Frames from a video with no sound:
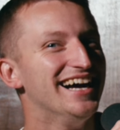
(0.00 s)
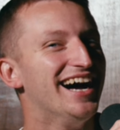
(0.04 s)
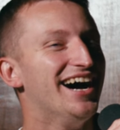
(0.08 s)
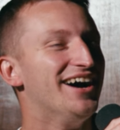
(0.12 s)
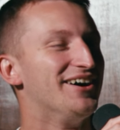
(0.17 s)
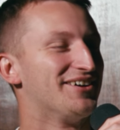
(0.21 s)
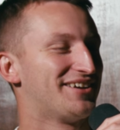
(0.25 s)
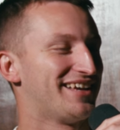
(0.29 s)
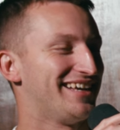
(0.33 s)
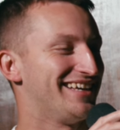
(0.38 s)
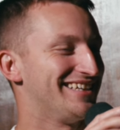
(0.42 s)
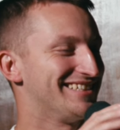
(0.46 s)

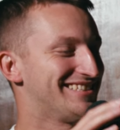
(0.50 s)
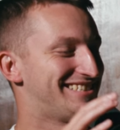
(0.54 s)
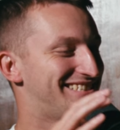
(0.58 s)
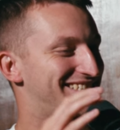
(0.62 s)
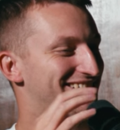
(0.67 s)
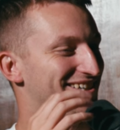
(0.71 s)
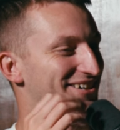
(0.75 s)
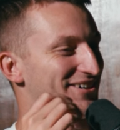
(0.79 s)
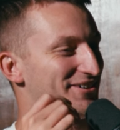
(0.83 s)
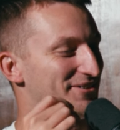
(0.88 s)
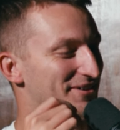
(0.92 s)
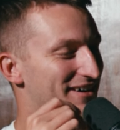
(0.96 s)
Okay,
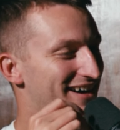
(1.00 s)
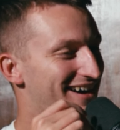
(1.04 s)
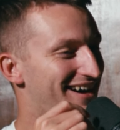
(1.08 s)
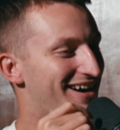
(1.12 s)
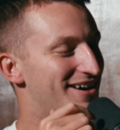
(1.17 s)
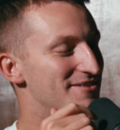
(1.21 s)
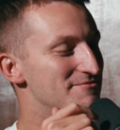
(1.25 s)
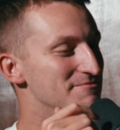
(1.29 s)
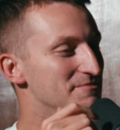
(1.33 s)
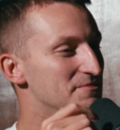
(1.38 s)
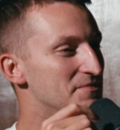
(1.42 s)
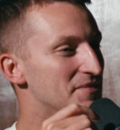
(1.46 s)

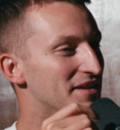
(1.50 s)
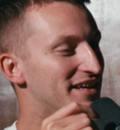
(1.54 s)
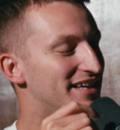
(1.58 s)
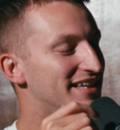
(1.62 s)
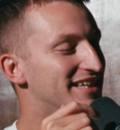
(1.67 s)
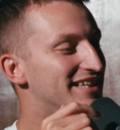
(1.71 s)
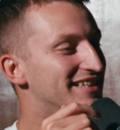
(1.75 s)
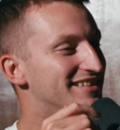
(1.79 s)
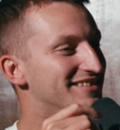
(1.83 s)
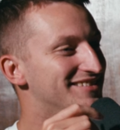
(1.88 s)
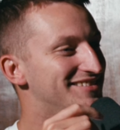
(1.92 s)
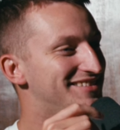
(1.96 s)
so
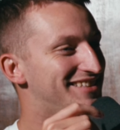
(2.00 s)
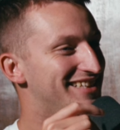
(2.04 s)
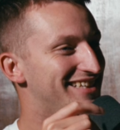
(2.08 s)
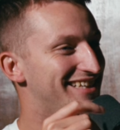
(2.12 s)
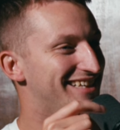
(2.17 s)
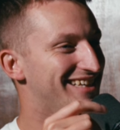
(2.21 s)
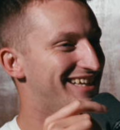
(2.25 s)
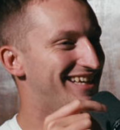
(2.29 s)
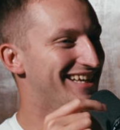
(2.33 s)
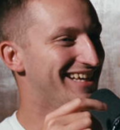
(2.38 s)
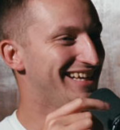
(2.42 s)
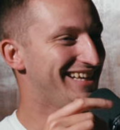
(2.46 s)

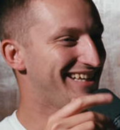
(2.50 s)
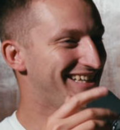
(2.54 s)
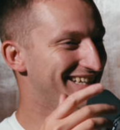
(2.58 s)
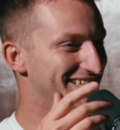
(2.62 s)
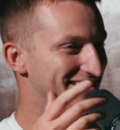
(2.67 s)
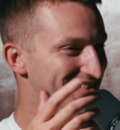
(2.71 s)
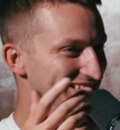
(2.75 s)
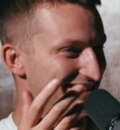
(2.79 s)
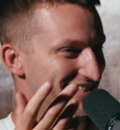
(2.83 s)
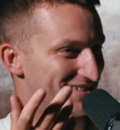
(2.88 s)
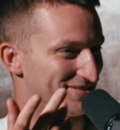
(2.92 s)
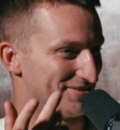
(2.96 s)
he
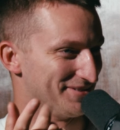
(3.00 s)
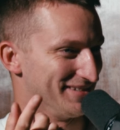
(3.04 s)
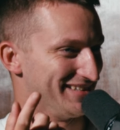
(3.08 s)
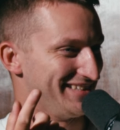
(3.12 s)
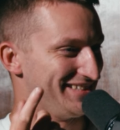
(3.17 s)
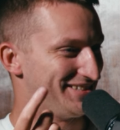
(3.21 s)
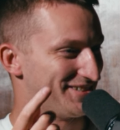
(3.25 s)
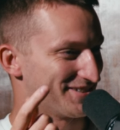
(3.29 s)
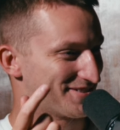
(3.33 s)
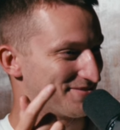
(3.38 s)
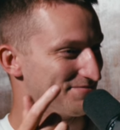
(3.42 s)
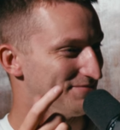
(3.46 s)
literally
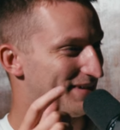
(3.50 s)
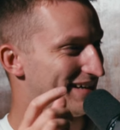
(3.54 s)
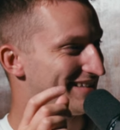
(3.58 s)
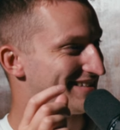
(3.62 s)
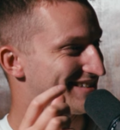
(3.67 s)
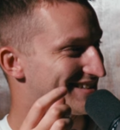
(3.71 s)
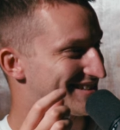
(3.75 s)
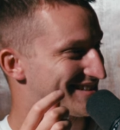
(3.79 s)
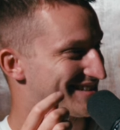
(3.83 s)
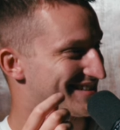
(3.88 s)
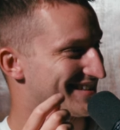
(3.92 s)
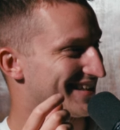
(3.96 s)
just made
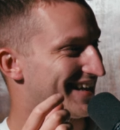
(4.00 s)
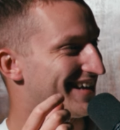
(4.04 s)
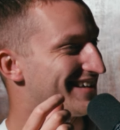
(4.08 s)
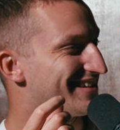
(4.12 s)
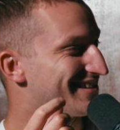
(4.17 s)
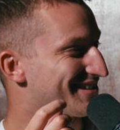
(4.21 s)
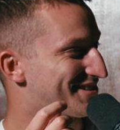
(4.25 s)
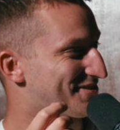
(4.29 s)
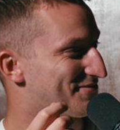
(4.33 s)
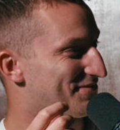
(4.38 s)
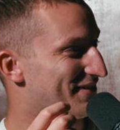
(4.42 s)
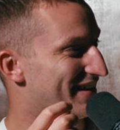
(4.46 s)
the
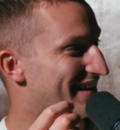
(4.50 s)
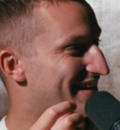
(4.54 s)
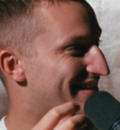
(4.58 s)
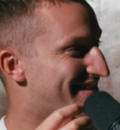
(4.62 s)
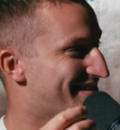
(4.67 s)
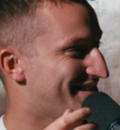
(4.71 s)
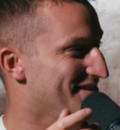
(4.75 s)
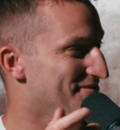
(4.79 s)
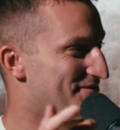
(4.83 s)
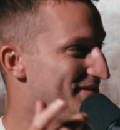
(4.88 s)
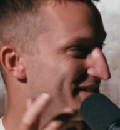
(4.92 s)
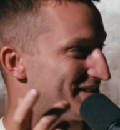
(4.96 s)
slightest
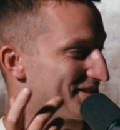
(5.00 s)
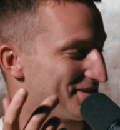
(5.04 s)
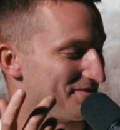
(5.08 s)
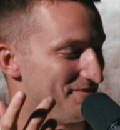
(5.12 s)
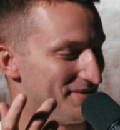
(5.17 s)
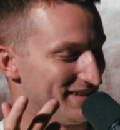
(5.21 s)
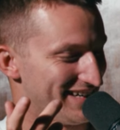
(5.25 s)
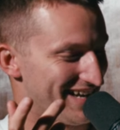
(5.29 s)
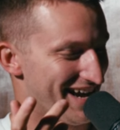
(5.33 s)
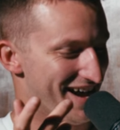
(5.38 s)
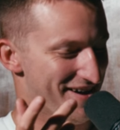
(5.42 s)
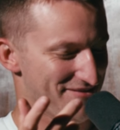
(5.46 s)
face and we just
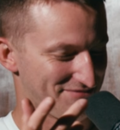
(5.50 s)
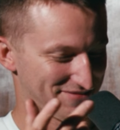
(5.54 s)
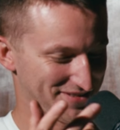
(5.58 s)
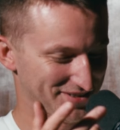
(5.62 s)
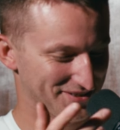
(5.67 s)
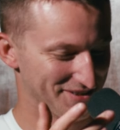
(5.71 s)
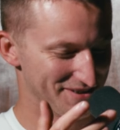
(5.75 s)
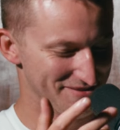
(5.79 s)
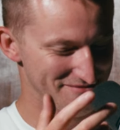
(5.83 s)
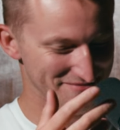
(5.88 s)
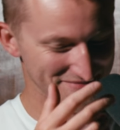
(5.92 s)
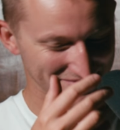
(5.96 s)
went
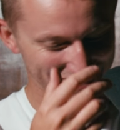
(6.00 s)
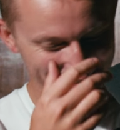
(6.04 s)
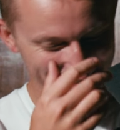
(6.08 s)
after him.